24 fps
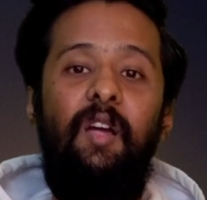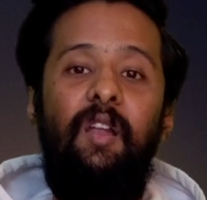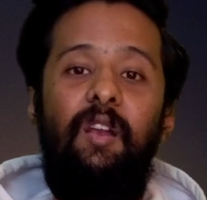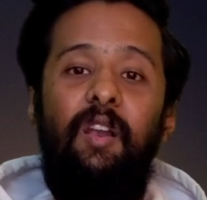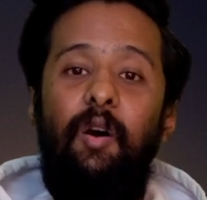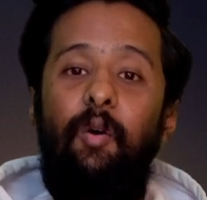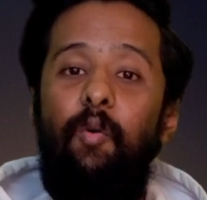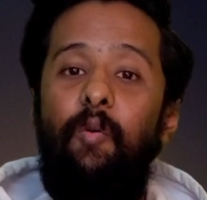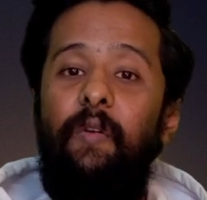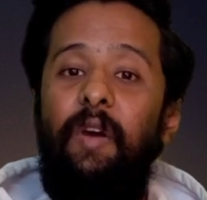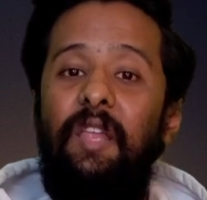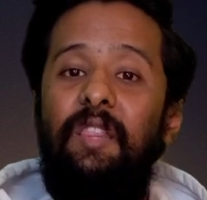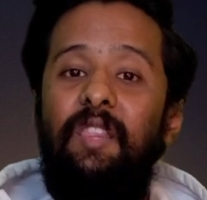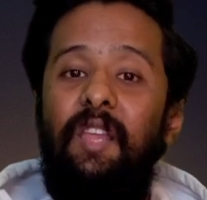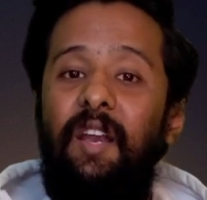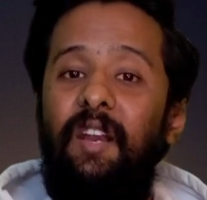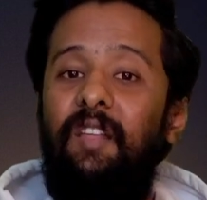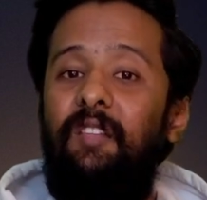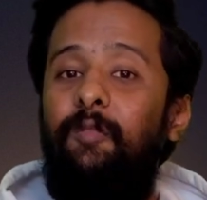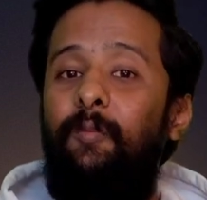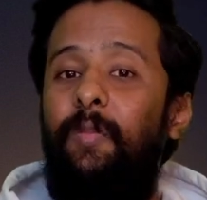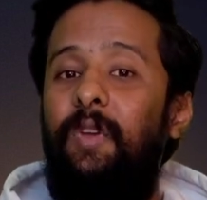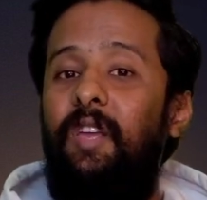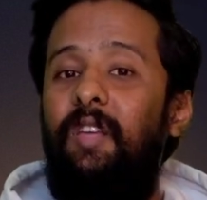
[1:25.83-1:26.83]
Now, when
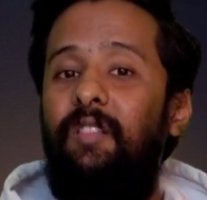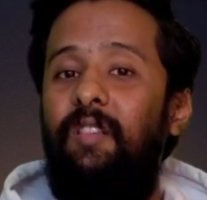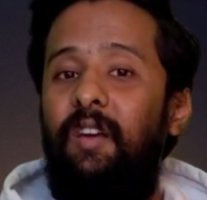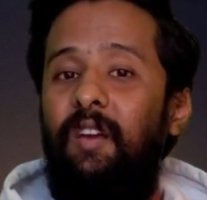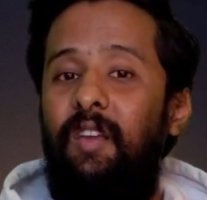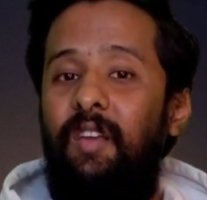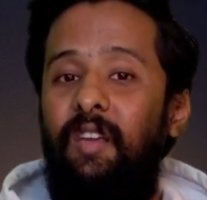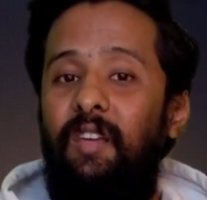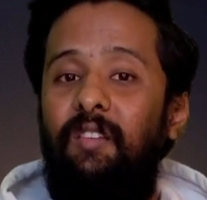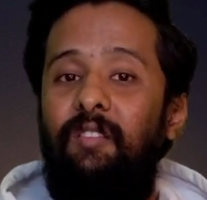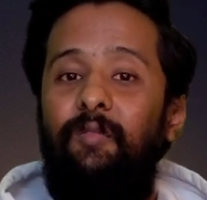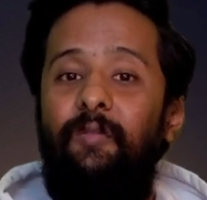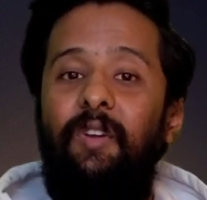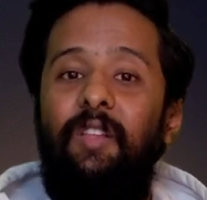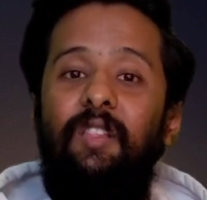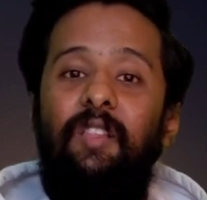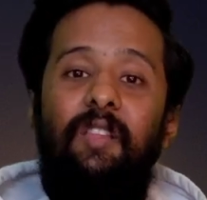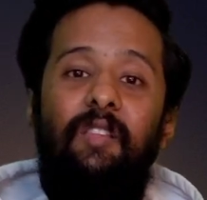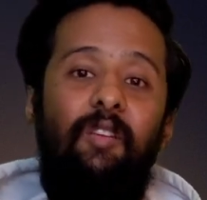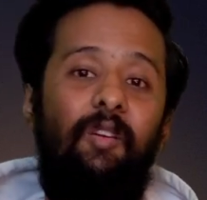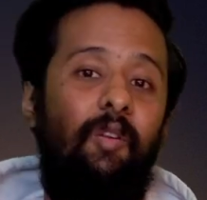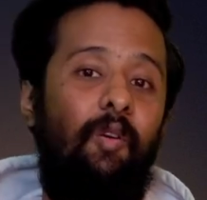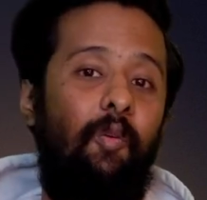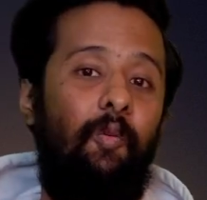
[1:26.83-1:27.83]
that is being the case,
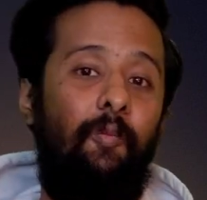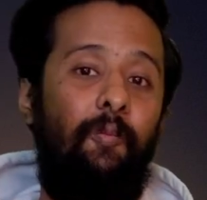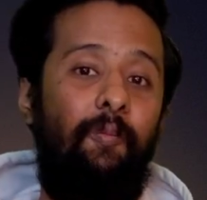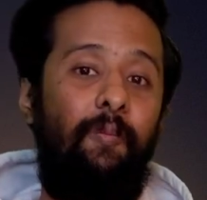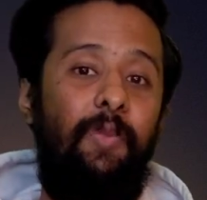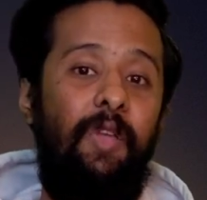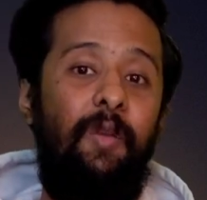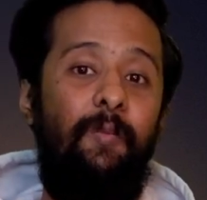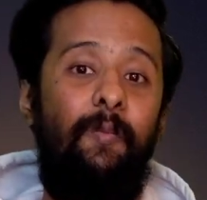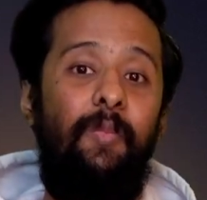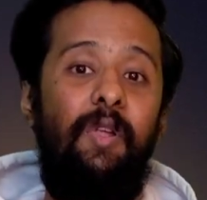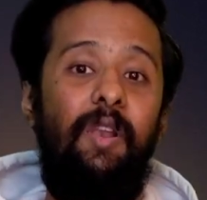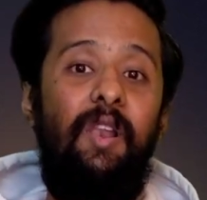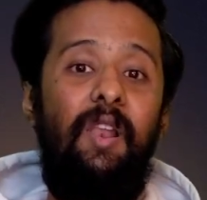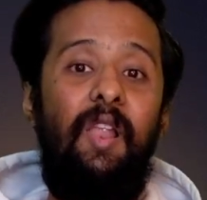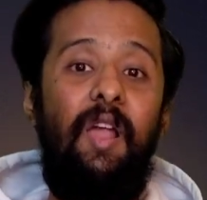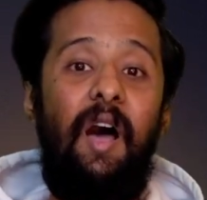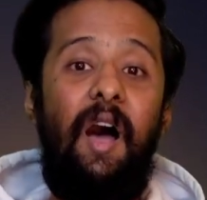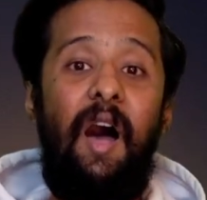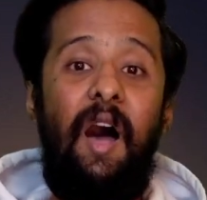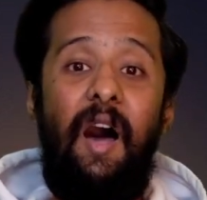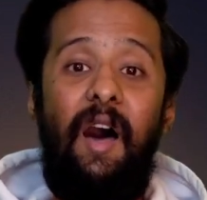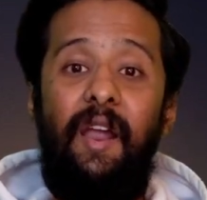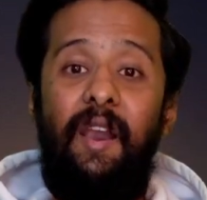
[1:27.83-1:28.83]
when you know people
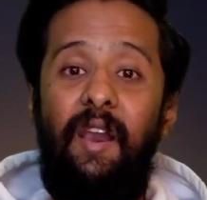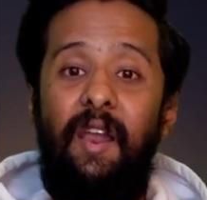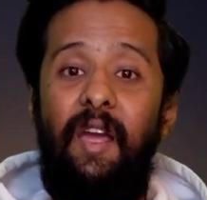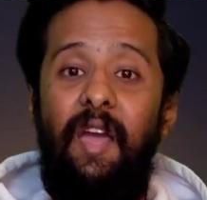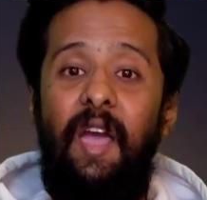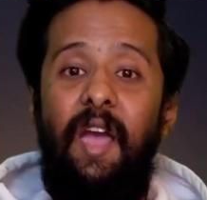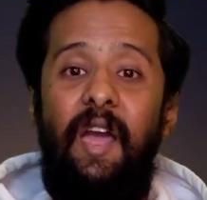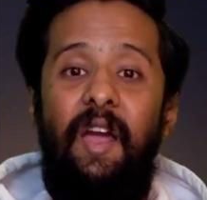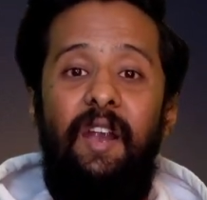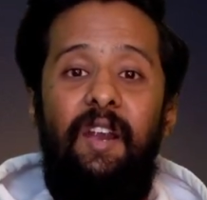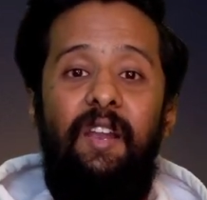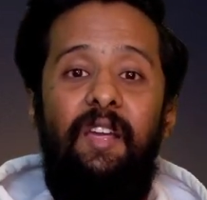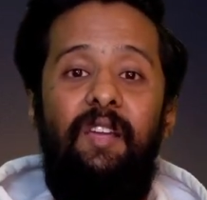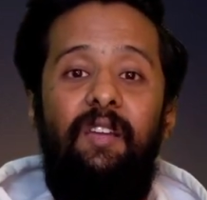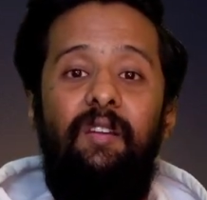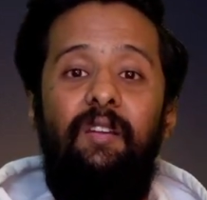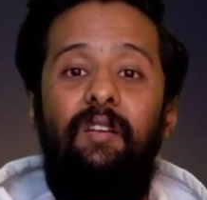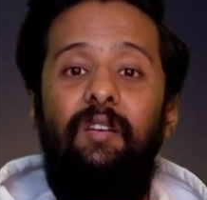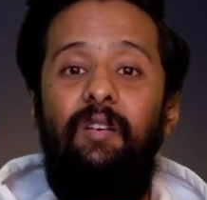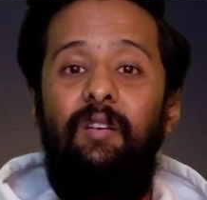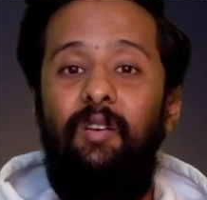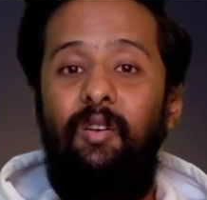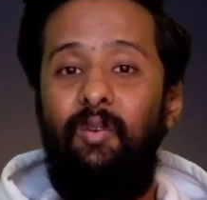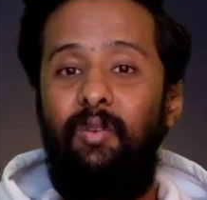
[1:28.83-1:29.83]
are adding
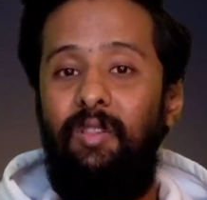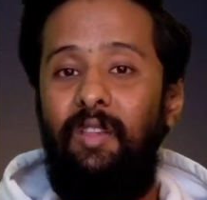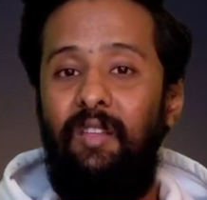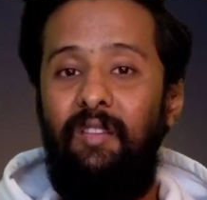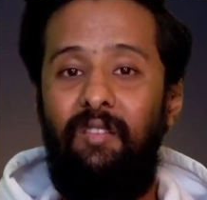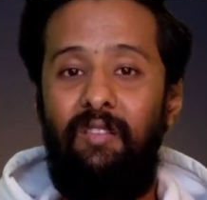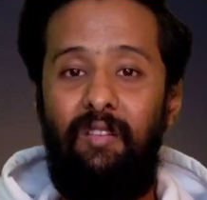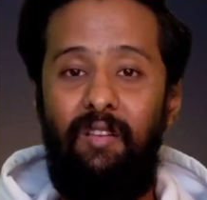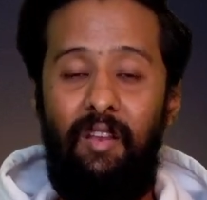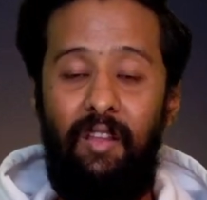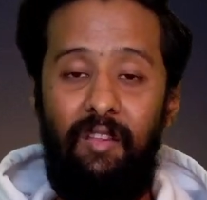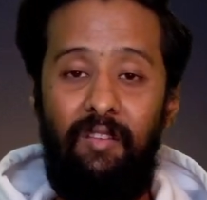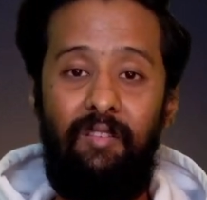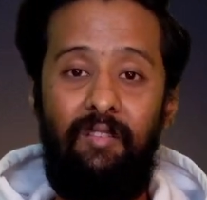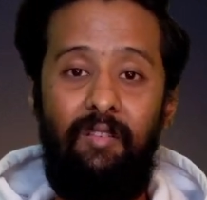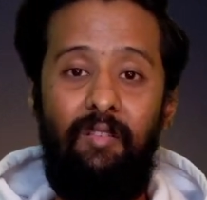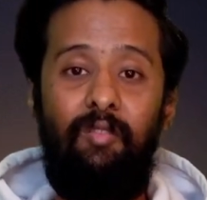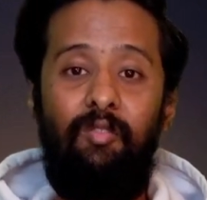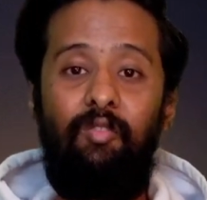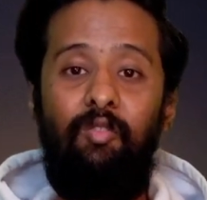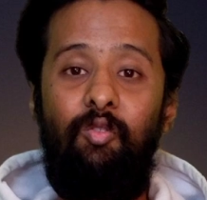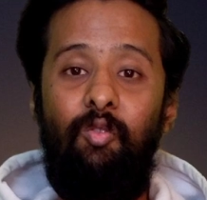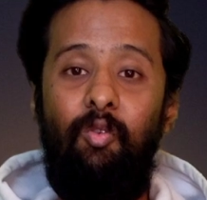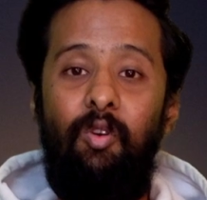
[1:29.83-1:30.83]
to this list
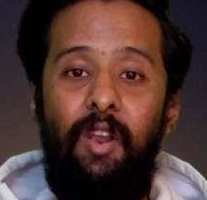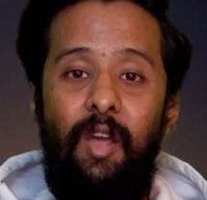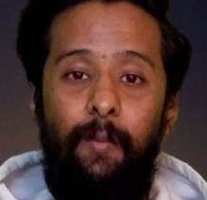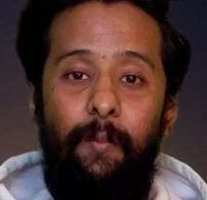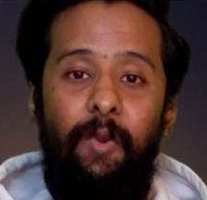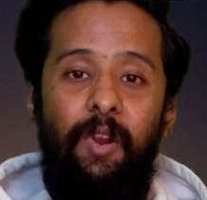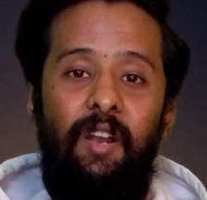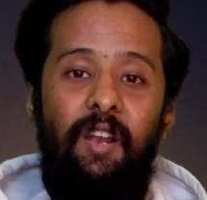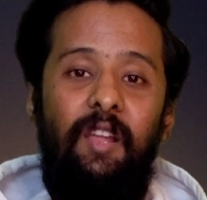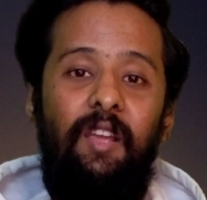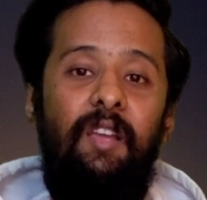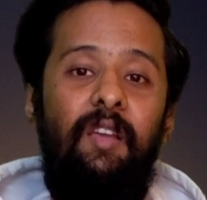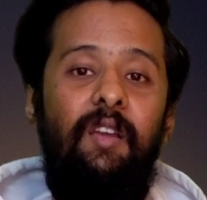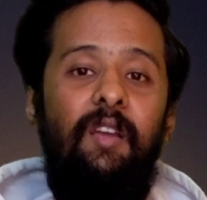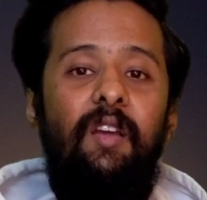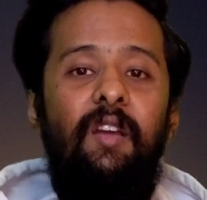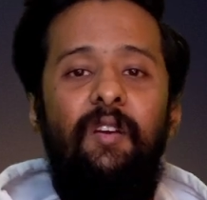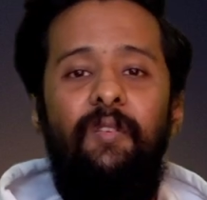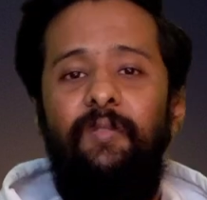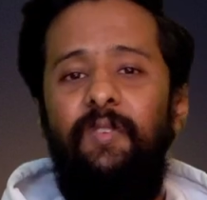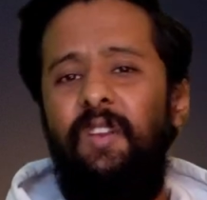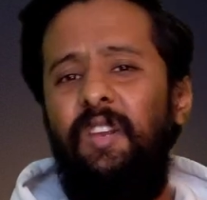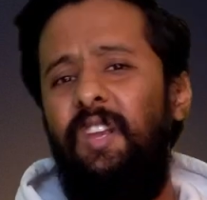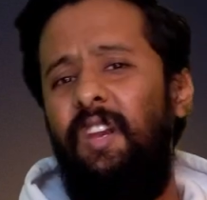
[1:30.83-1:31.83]
so rapidly,
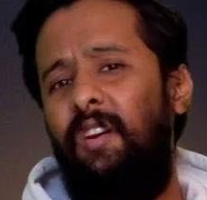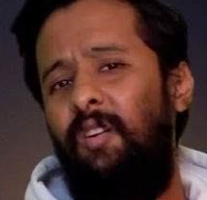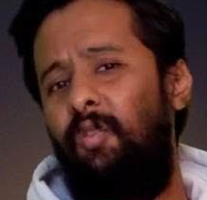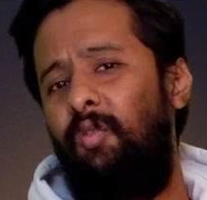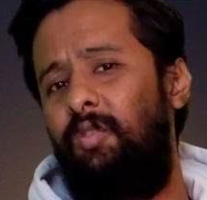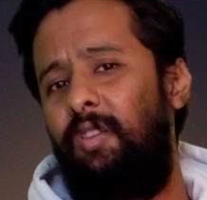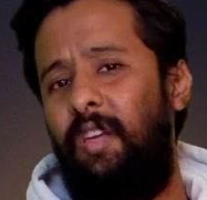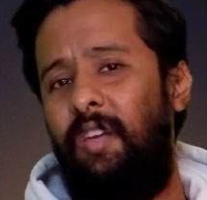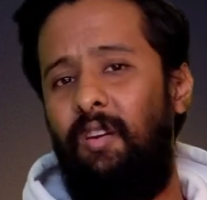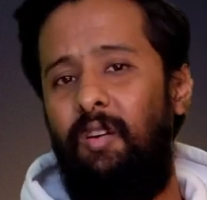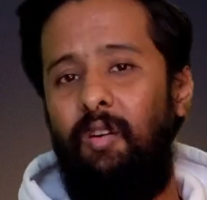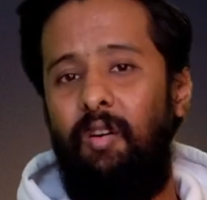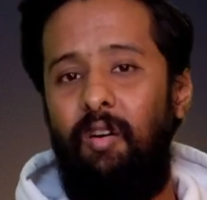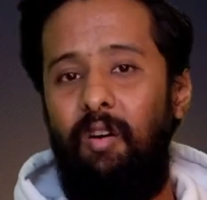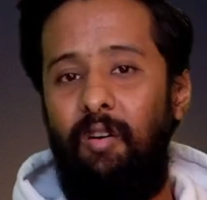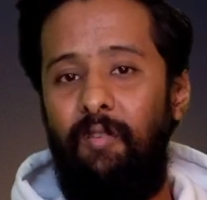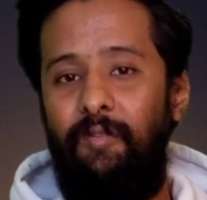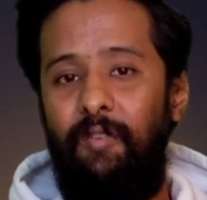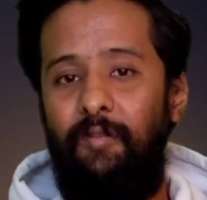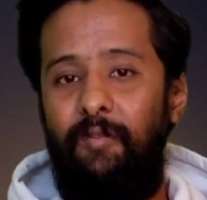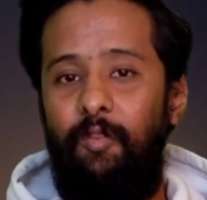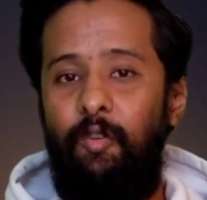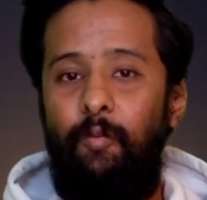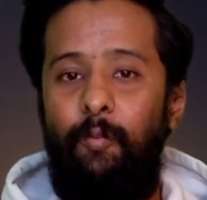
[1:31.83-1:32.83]
we need to think
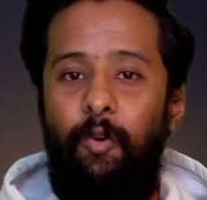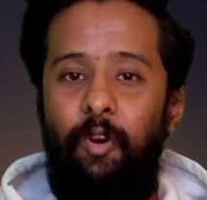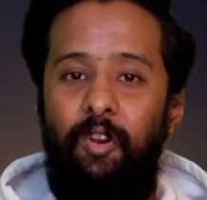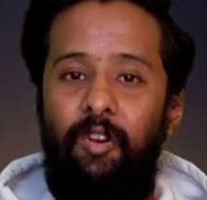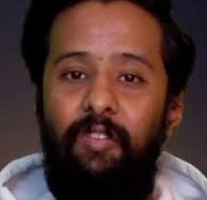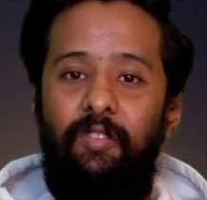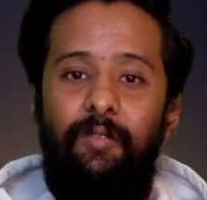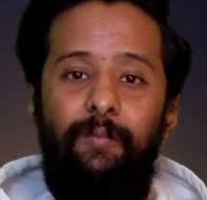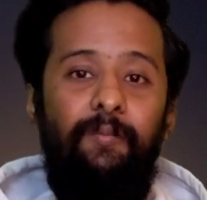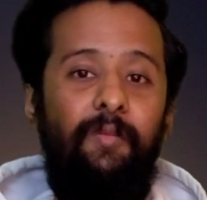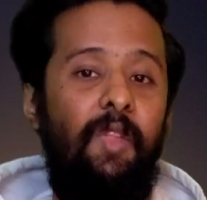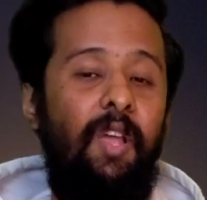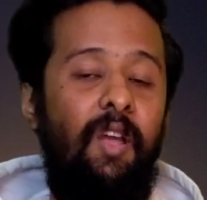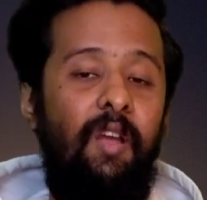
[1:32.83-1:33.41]
of a few points.